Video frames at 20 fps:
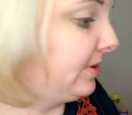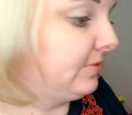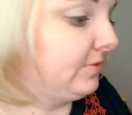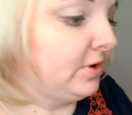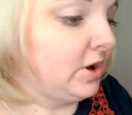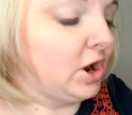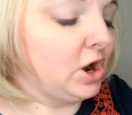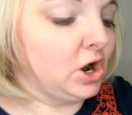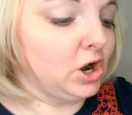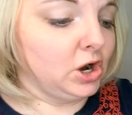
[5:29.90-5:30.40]

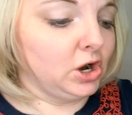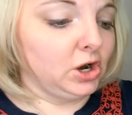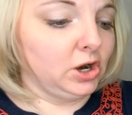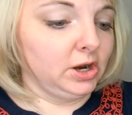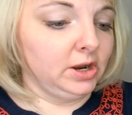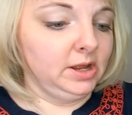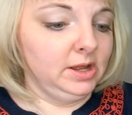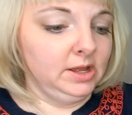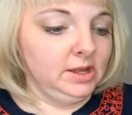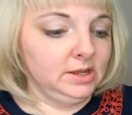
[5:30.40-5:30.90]
for
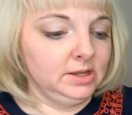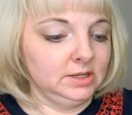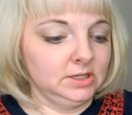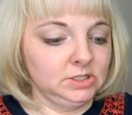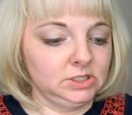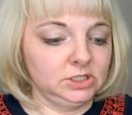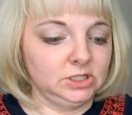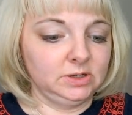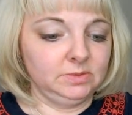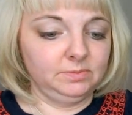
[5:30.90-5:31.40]
her.
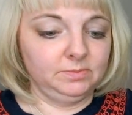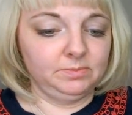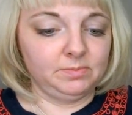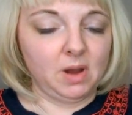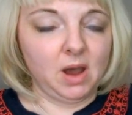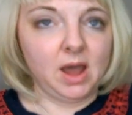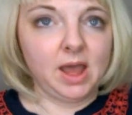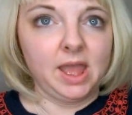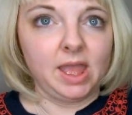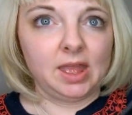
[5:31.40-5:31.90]
She
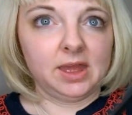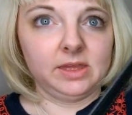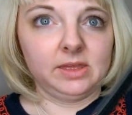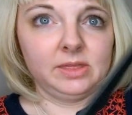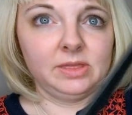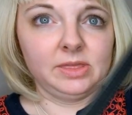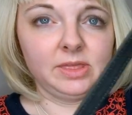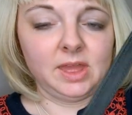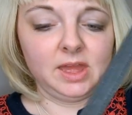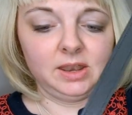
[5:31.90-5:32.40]
bought a
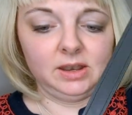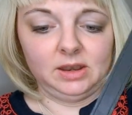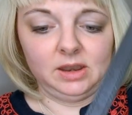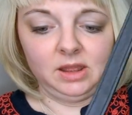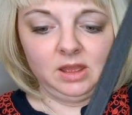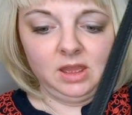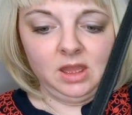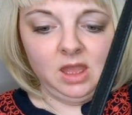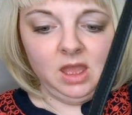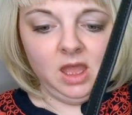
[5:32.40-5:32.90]
thin
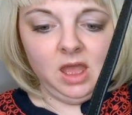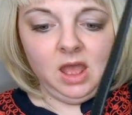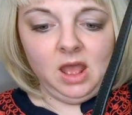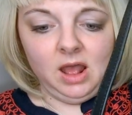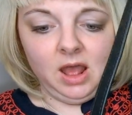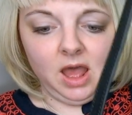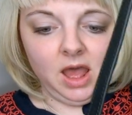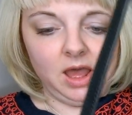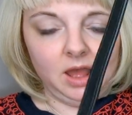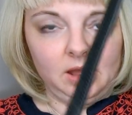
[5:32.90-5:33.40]

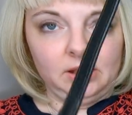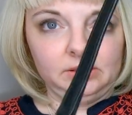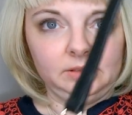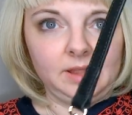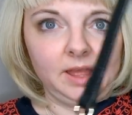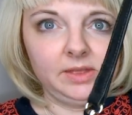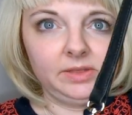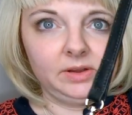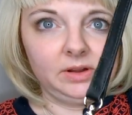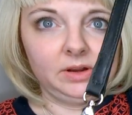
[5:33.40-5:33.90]

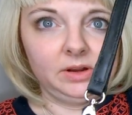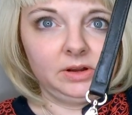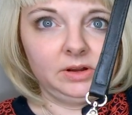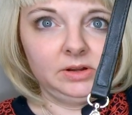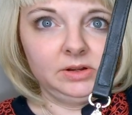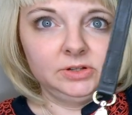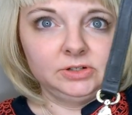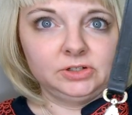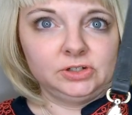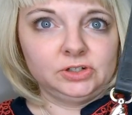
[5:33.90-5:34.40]
leather
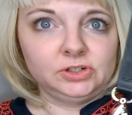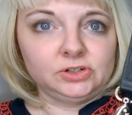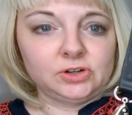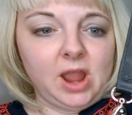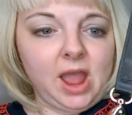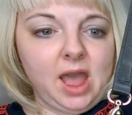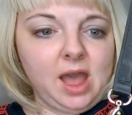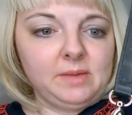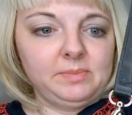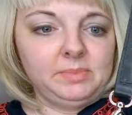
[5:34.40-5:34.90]

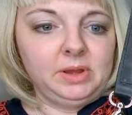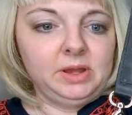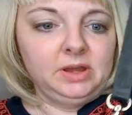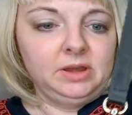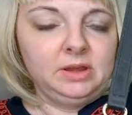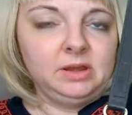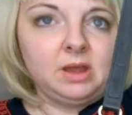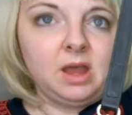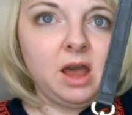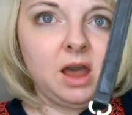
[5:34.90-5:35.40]
strap
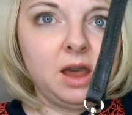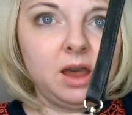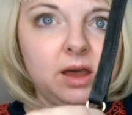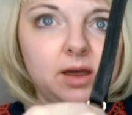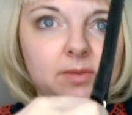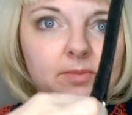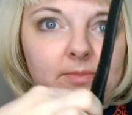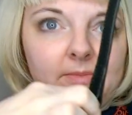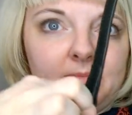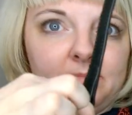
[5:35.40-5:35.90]

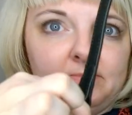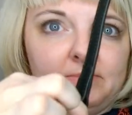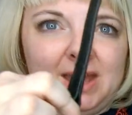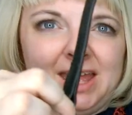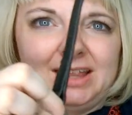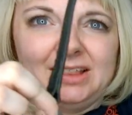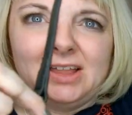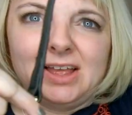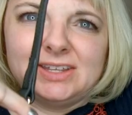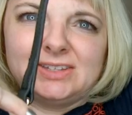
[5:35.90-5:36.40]

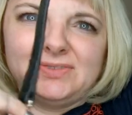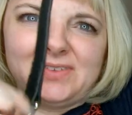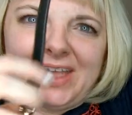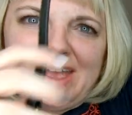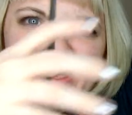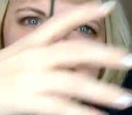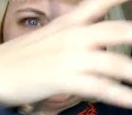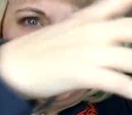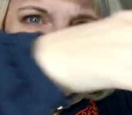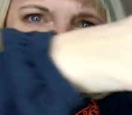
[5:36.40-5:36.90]
in Las
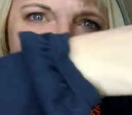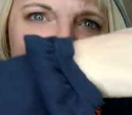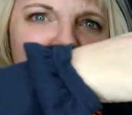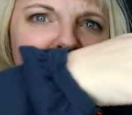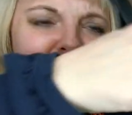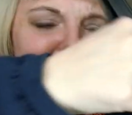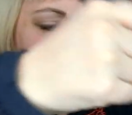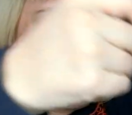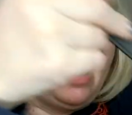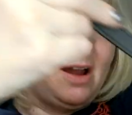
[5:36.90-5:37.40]
Vegas
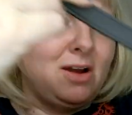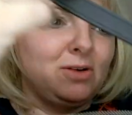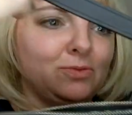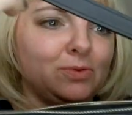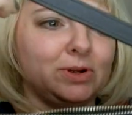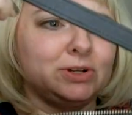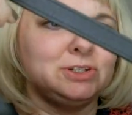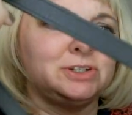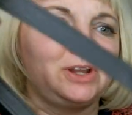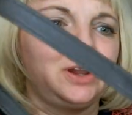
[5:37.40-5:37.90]
at a
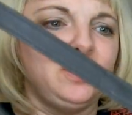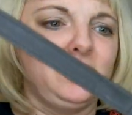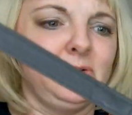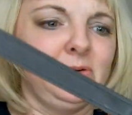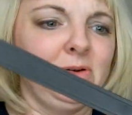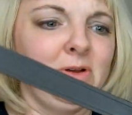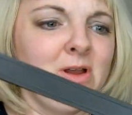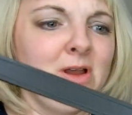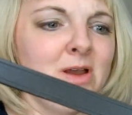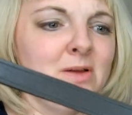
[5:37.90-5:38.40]
hardware show.
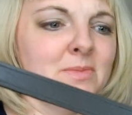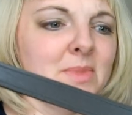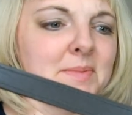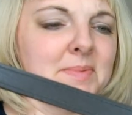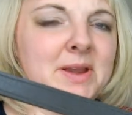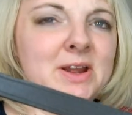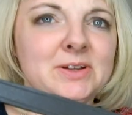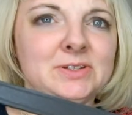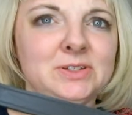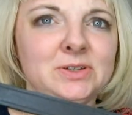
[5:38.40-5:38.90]
My
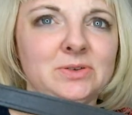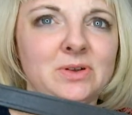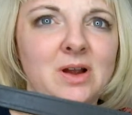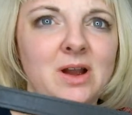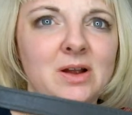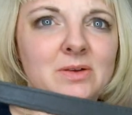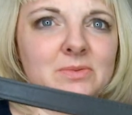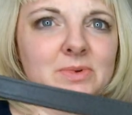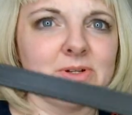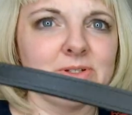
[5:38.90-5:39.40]
parents own a
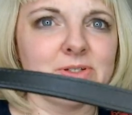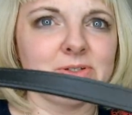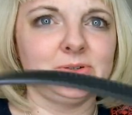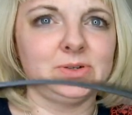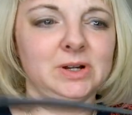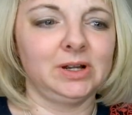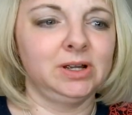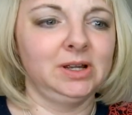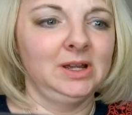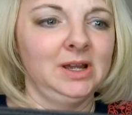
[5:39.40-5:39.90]
hardware
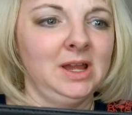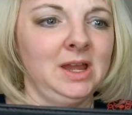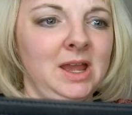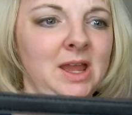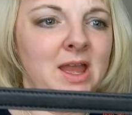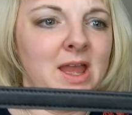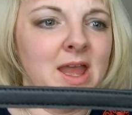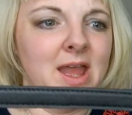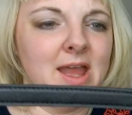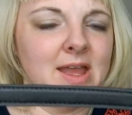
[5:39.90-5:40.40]
store.
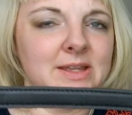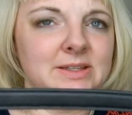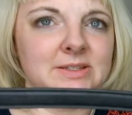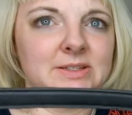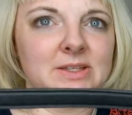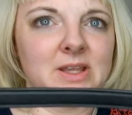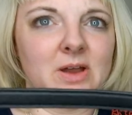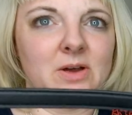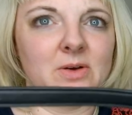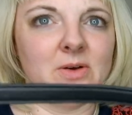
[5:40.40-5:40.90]
And
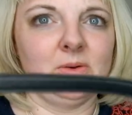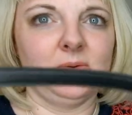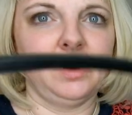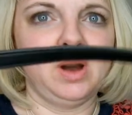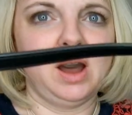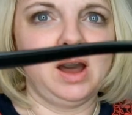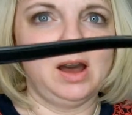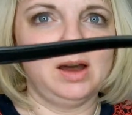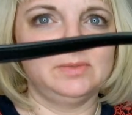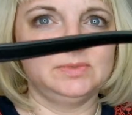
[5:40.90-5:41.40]
so
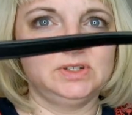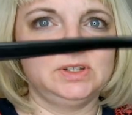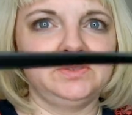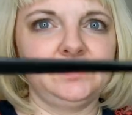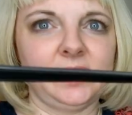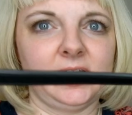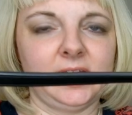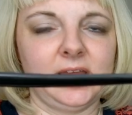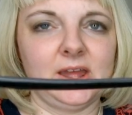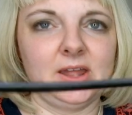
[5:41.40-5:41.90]
she
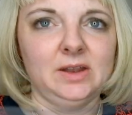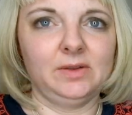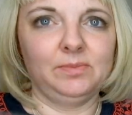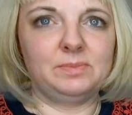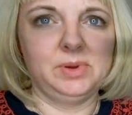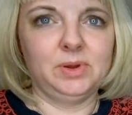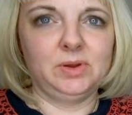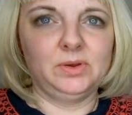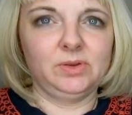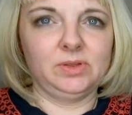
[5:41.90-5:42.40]
found it at a
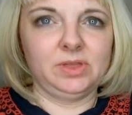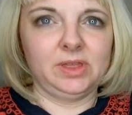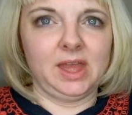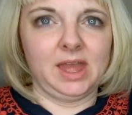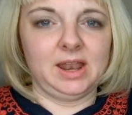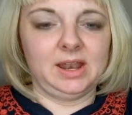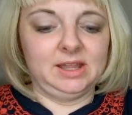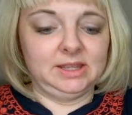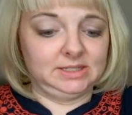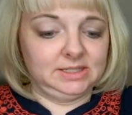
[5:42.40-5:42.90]
booth,
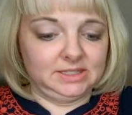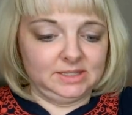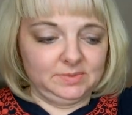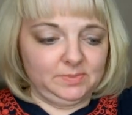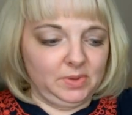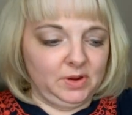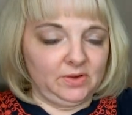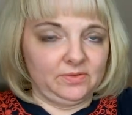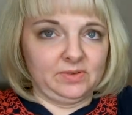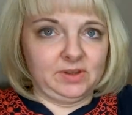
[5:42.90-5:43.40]
and it's the
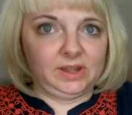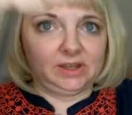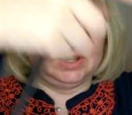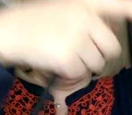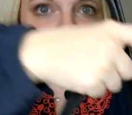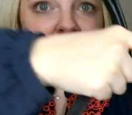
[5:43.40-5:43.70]
perfect